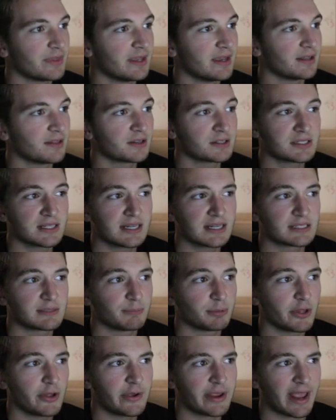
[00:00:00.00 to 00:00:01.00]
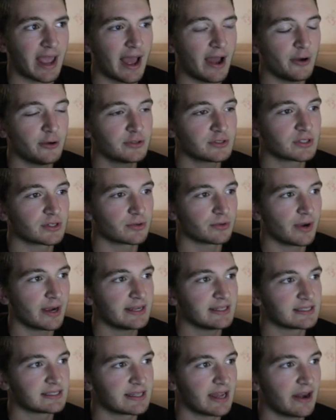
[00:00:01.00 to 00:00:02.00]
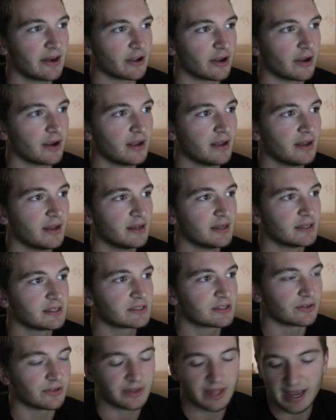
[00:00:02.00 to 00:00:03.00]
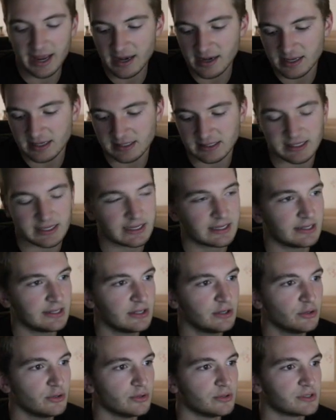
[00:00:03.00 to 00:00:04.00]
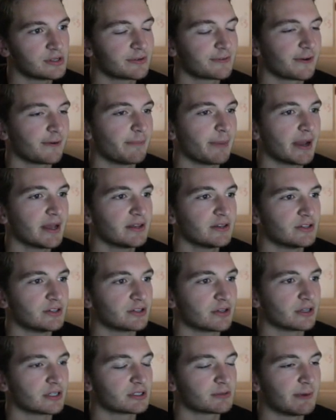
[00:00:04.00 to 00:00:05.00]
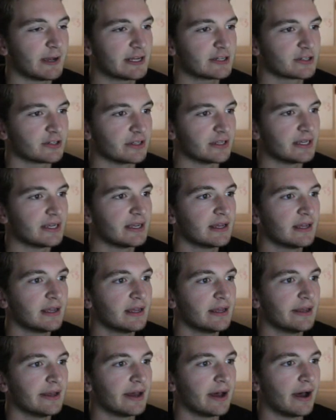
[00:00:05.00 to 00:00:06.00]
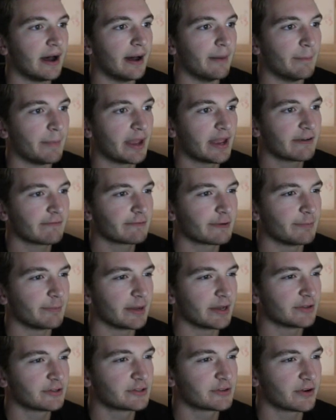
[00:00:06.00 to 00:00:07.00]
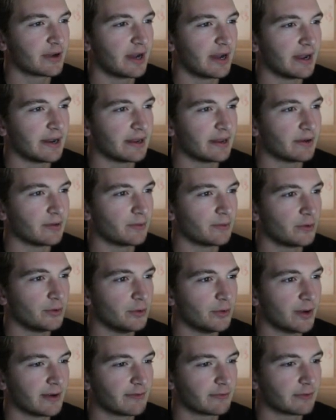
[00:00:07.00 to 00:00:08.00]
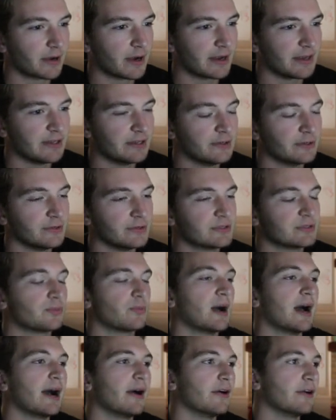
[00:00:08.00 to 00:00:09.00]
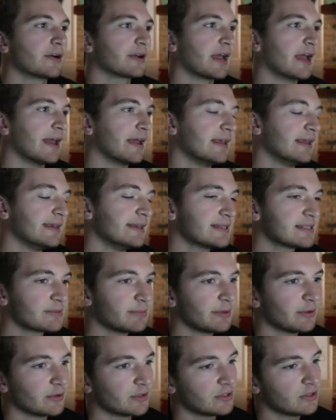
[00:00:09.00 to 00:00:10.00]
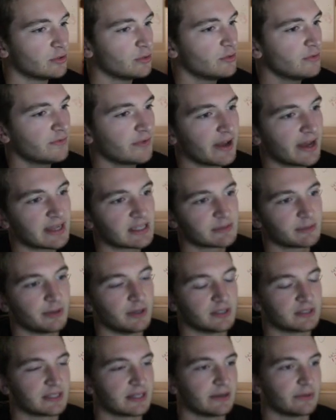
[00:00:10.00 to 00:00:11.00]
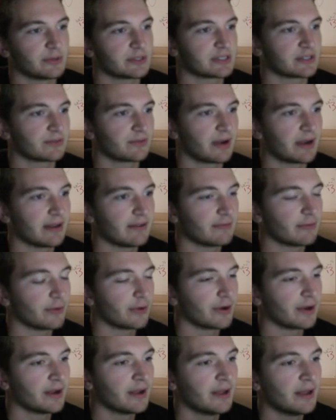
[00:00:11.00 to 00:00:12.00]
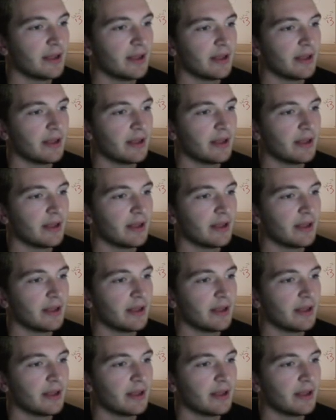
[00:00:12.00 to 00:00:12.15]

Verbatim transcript: it's blowing out to right center. So that is huge for Bellinger, especially, and for Beltran and whoever I use. Wow. Okay, he hits me with two fastballs that I wasn't ready for.